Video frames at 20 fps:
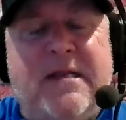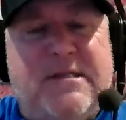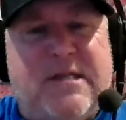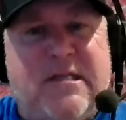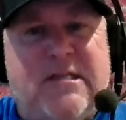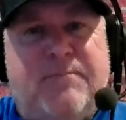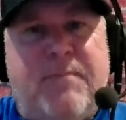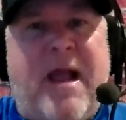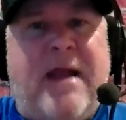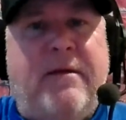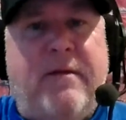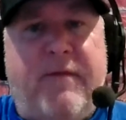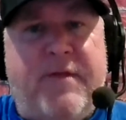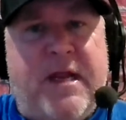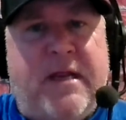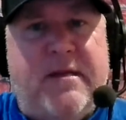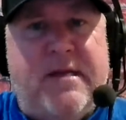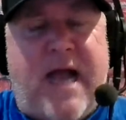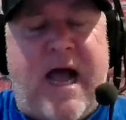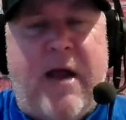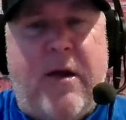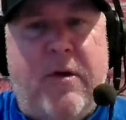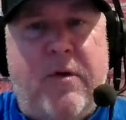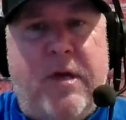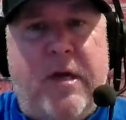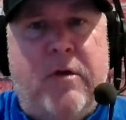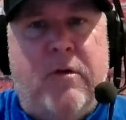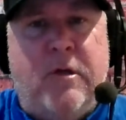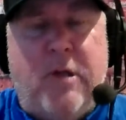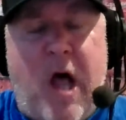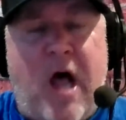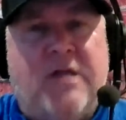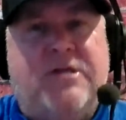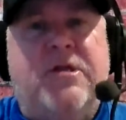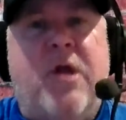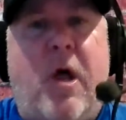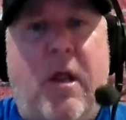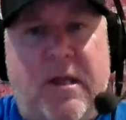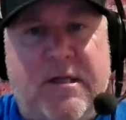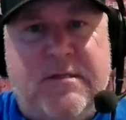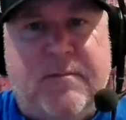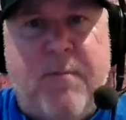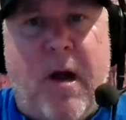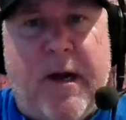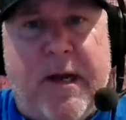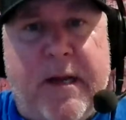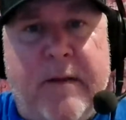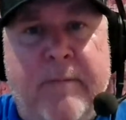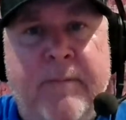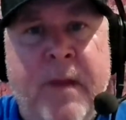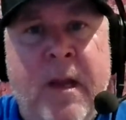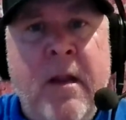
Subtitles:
suspended the entire year and lost all his money.